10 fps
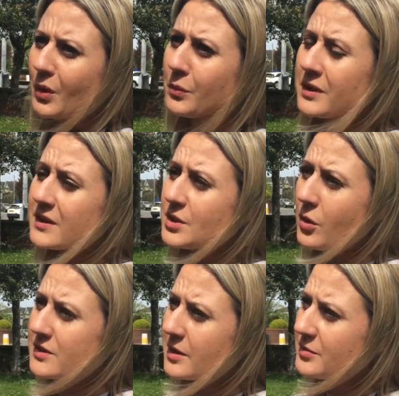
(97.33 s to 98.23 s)
One of the
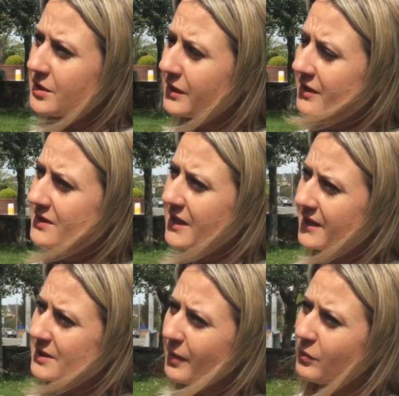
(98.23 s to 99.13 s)
talks that I'm doing here today
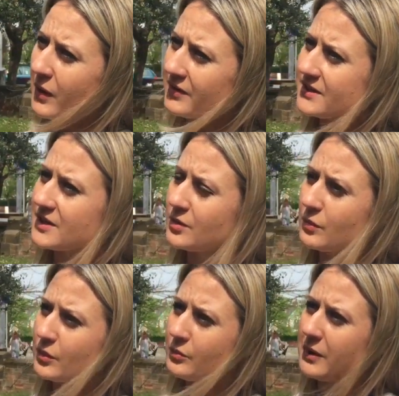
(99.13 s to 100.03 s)
is about wellness in the
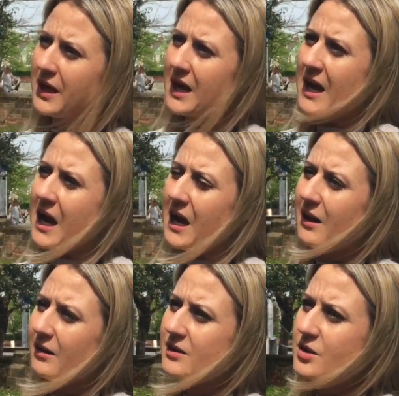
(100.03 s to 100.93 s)
womb,
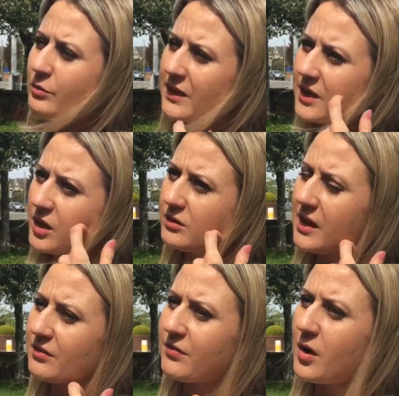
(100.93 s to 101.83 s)
and we know
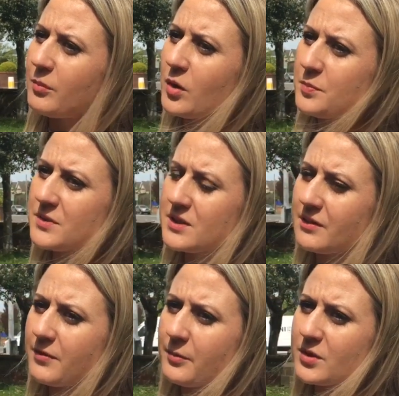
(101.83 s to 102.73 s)
that from
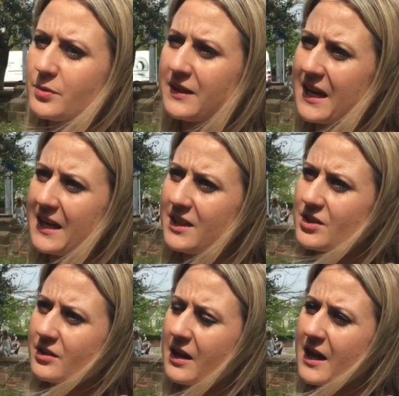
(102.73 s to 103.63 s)
between
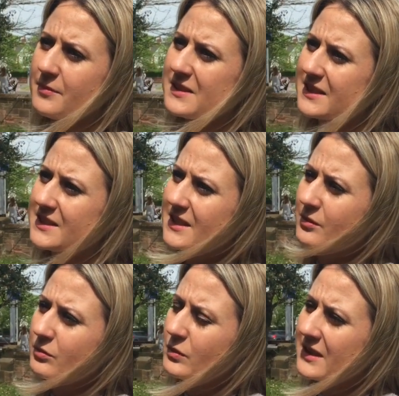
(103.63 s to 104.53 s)
age
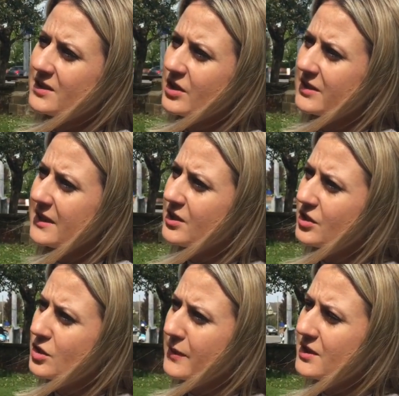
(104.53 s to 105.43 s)
16 weeks gestation
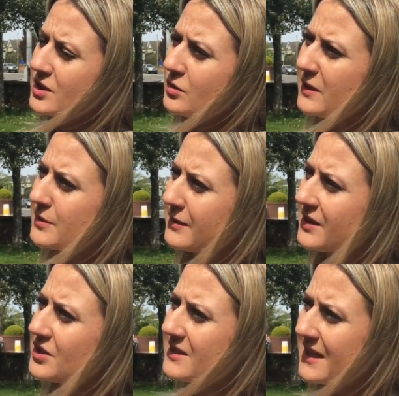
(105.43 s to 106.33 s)
to 22 weeks, we can
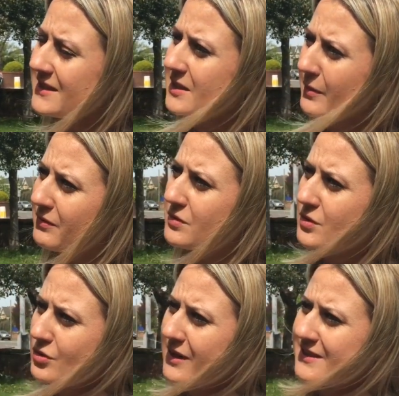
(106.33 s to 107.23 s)
actually test the amount of
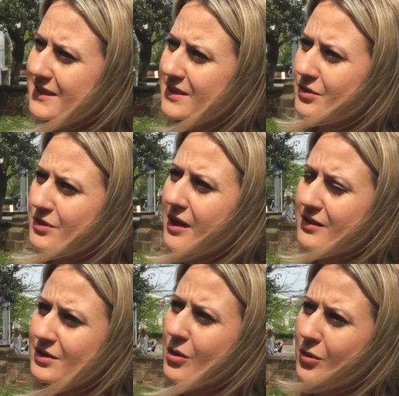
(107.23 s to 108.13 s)
stress that's
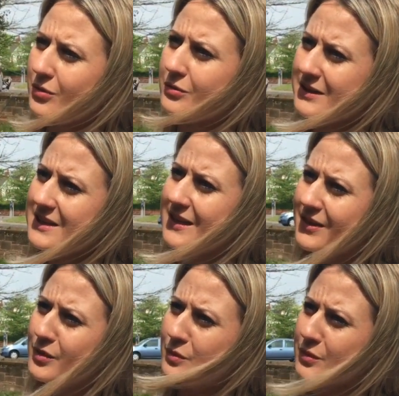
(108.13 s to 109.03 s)
actually already
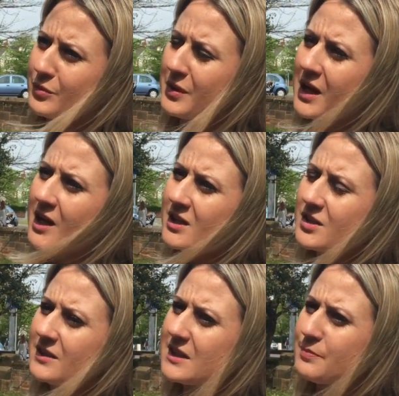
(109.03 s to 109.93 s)
in the womb.
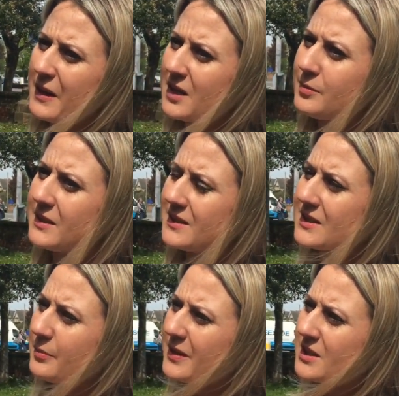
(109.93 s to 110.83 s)
So these babies
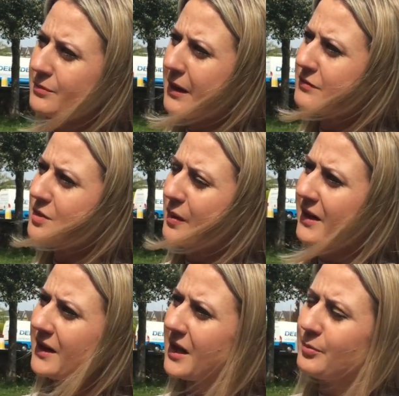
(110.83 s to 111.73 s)
are being surrounded
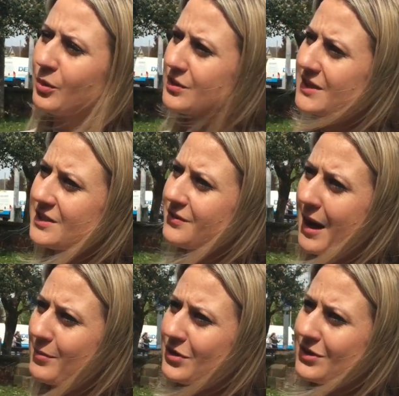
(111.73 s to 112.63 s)
by an abundance of
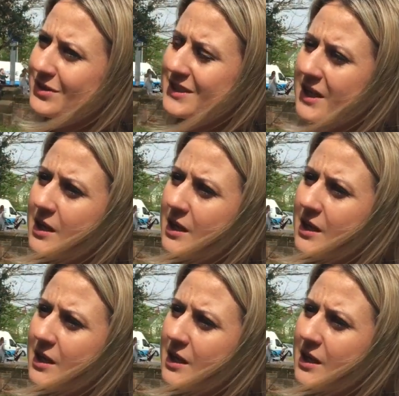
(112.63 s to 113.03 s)
chemicals.